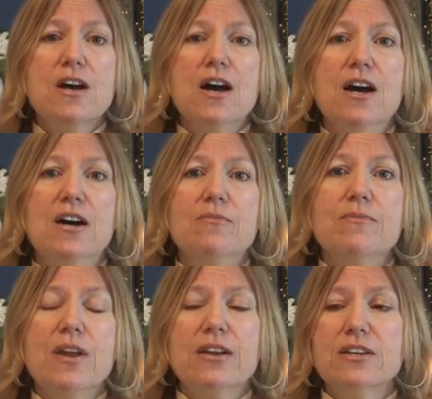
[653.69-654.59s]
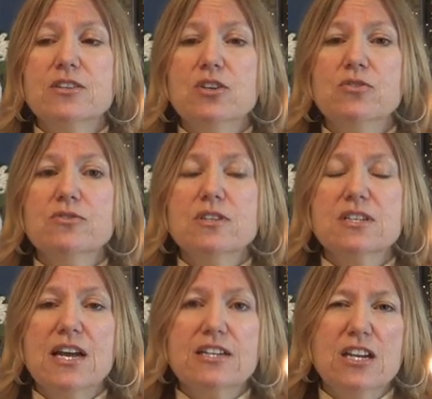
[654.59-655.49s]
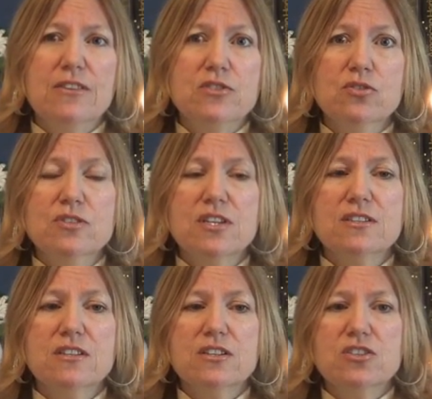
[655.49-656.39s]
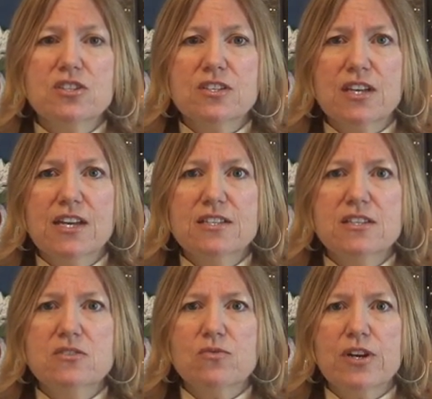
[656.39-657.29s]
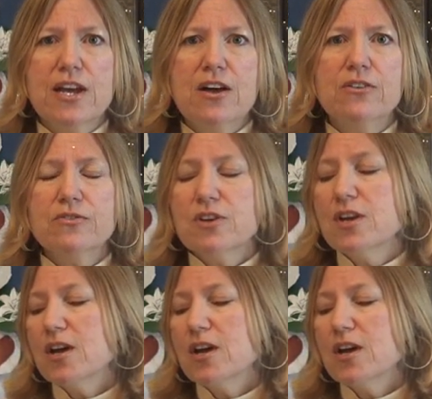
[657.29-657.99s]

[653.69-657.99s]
I get to use these, and I actually have two sets of these just in case these run out.